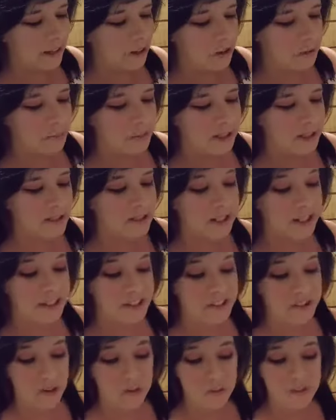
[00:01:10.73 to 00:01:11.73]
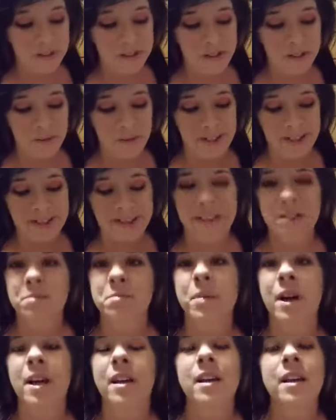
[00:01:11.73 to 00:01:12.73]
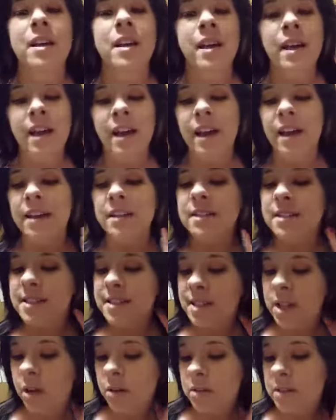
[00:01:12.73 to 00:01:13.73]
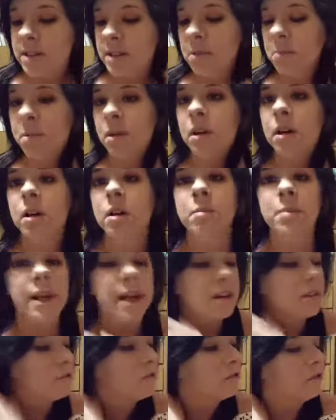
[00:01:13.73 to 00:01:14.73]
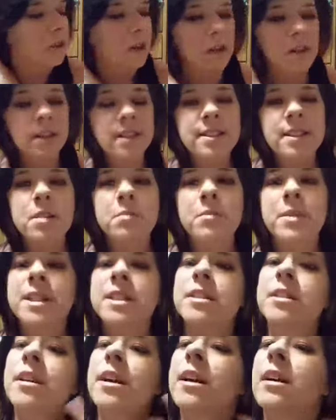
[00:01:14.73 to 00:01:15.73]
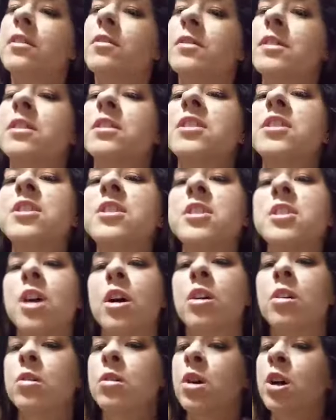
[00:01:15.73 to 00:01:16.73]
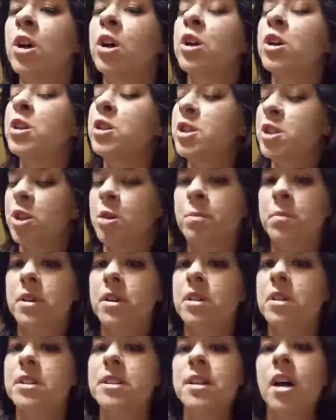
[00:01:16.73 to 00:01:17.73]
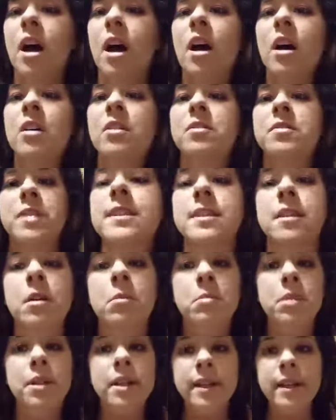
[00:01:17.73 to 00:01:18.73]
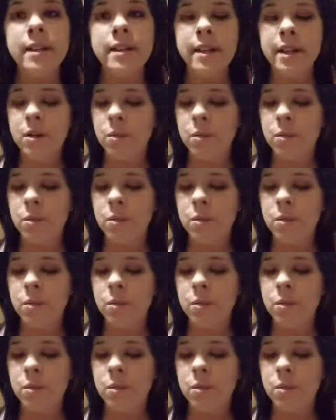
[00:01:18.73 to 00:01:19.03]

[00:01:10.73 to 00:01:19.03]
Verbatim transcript: out because i don't want to waste it but it's so superb and flawless It makes your hair feel so super soft it's completely